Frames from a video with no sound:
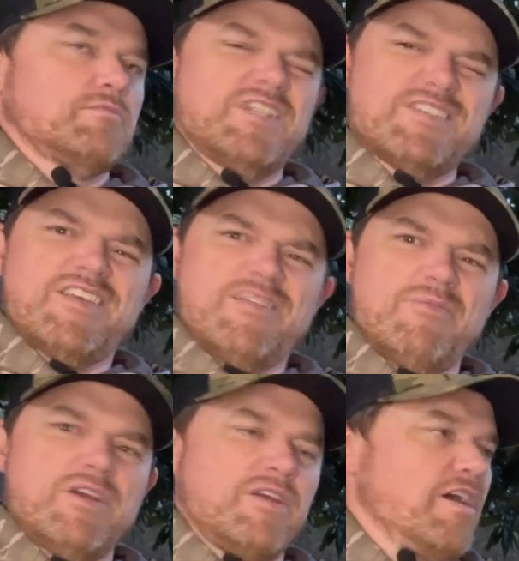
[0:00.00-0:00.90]
Did I say that
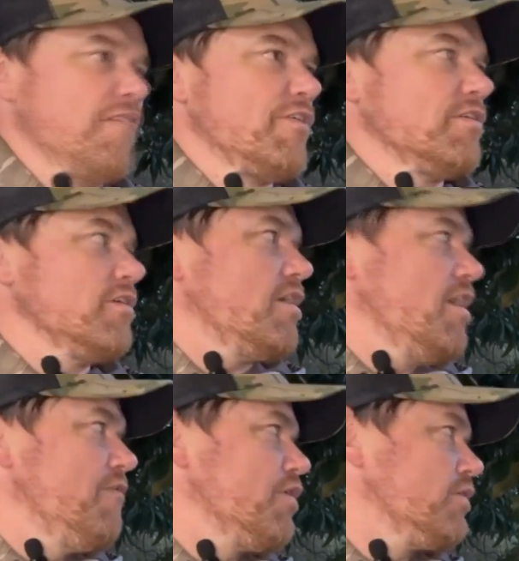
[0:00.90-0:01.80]
right?
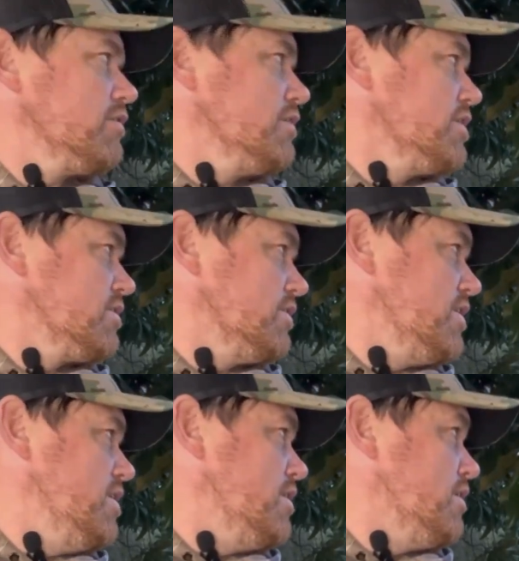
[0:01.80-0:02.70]

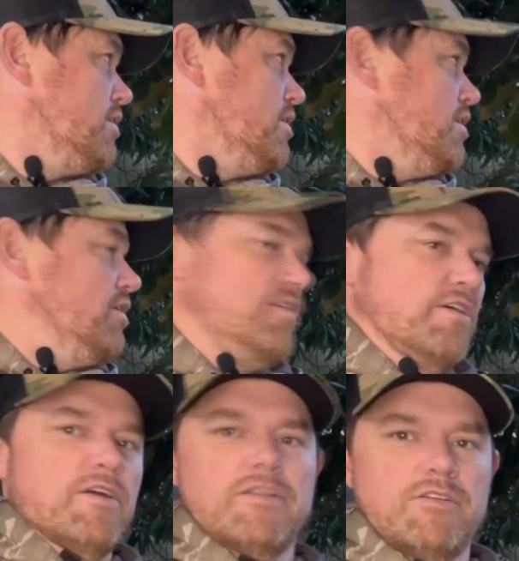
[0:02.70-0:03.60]
Effortlessly
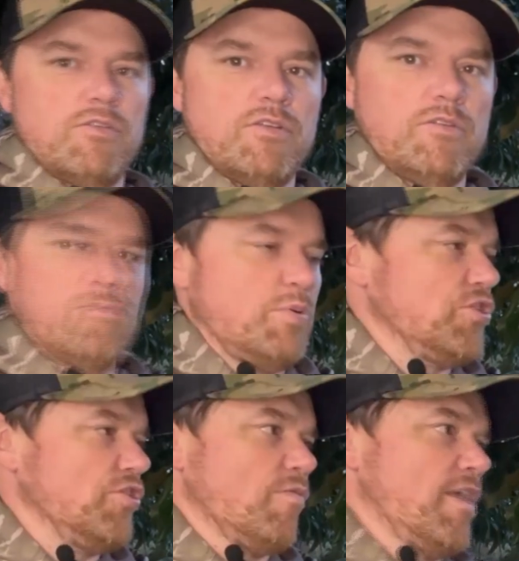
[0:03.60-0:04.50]
done. You
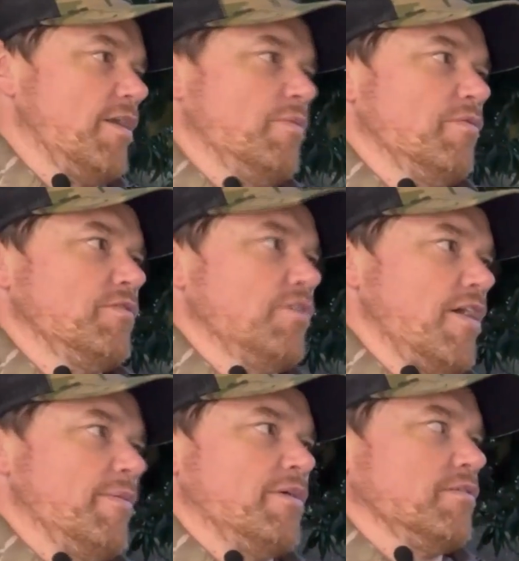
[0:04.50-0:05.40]
push it right up on. You know,
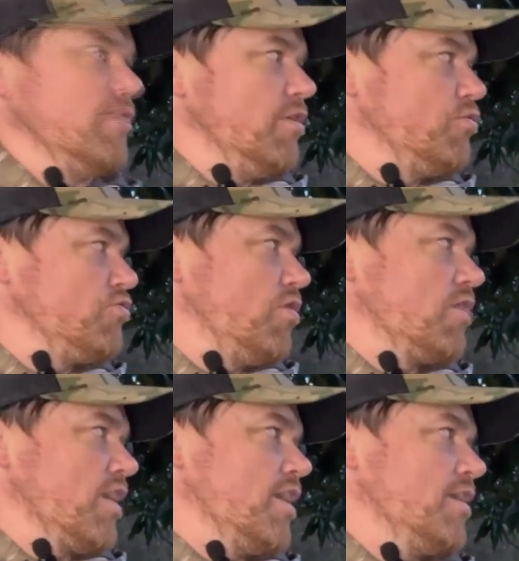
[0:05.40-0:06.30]
I'm a low
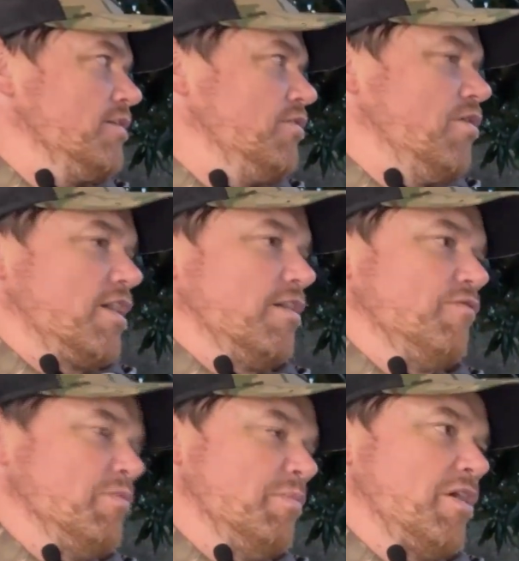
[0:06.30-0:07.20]
draw guy. You know, I come
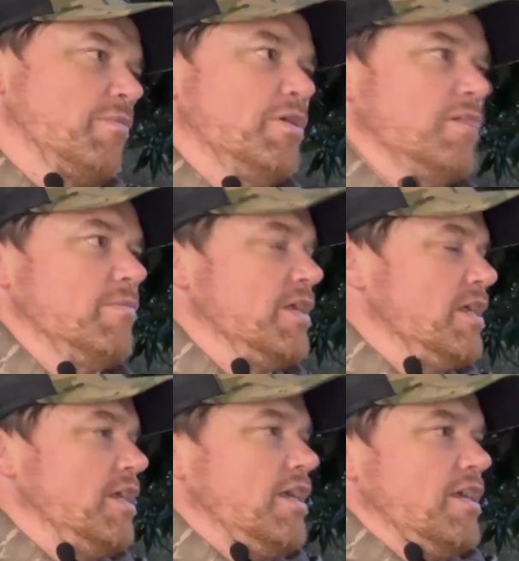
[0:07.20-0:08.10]
from the bottom up,
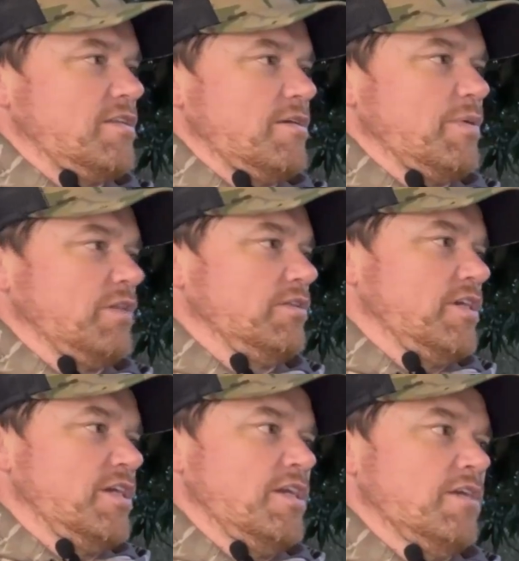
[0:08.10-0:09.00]
and
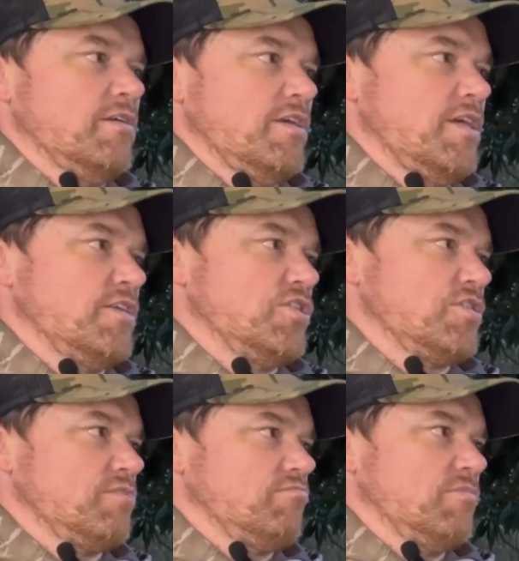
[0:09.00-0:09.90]
typically
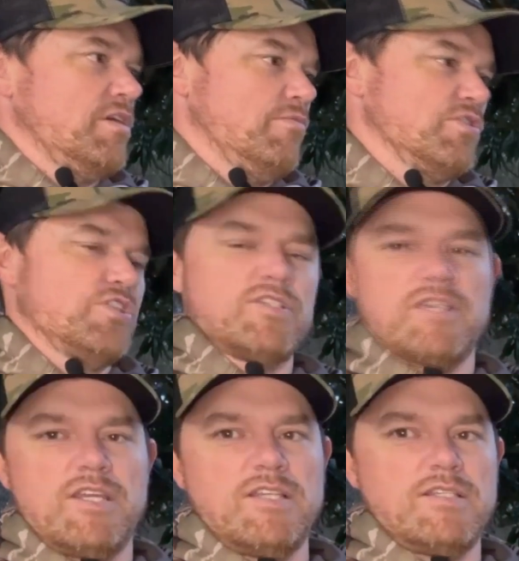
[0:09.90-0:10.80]
it was just
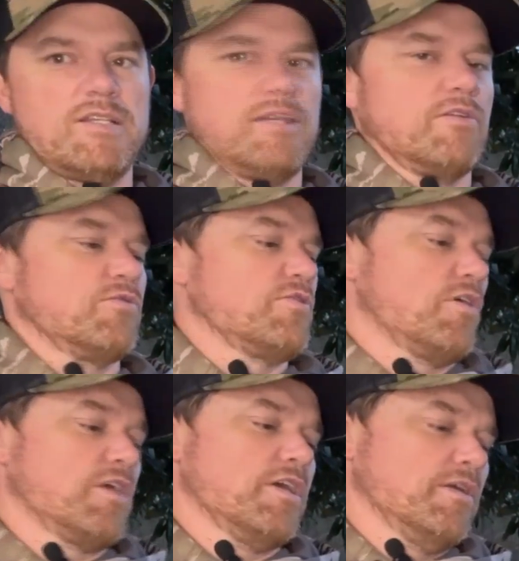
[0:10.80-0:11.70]
easy to get on
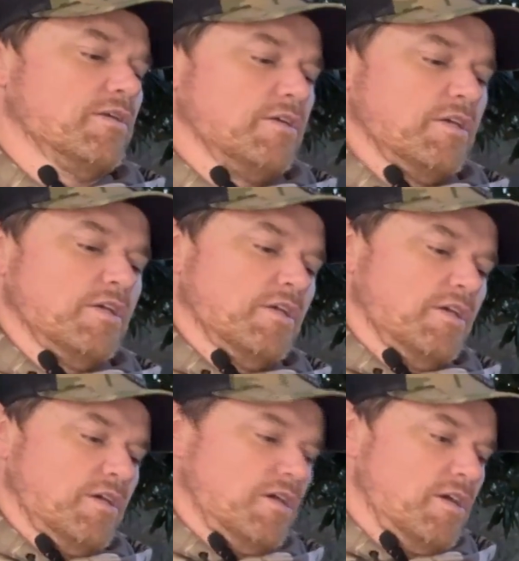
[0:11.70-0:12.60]
target,
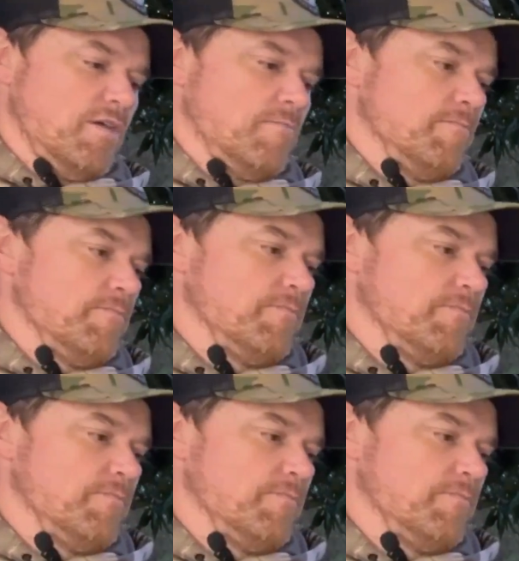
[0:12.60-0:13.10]
and